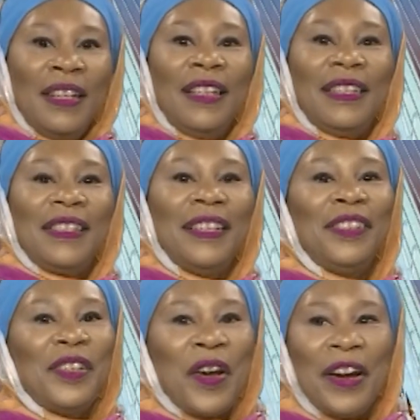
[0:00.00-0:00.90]
Let's get
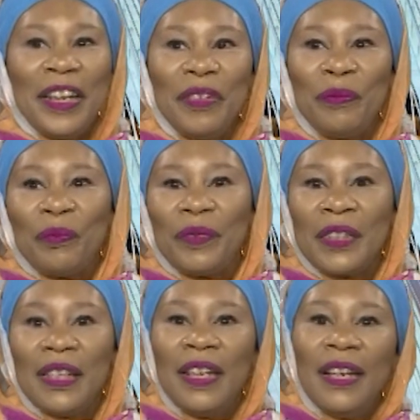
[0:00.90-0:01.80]
started.
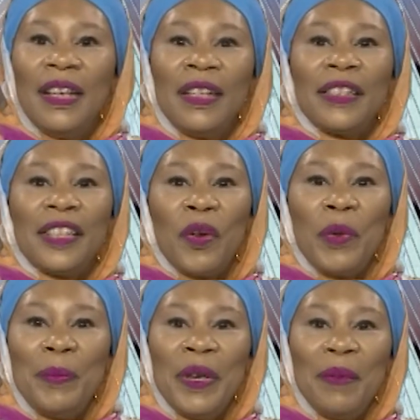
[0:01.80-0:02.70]
Can
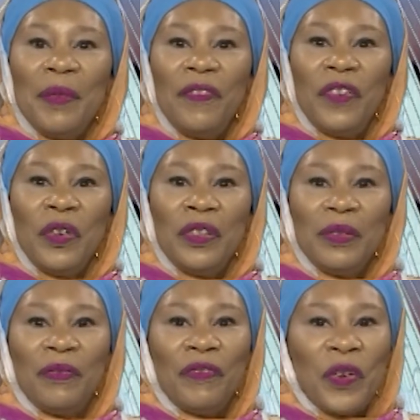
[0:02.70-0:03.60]
we put up the
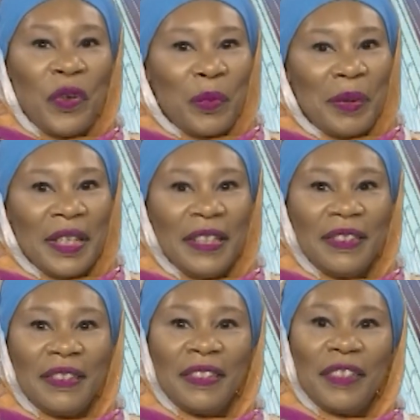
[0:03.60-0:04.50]
first photo,
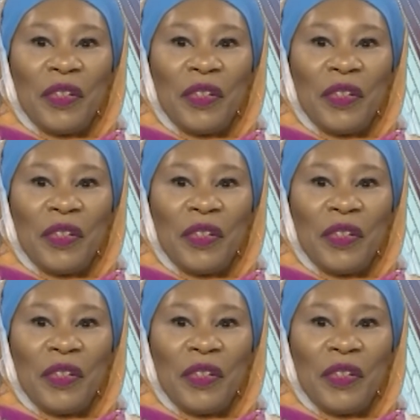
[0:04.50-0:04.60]
please?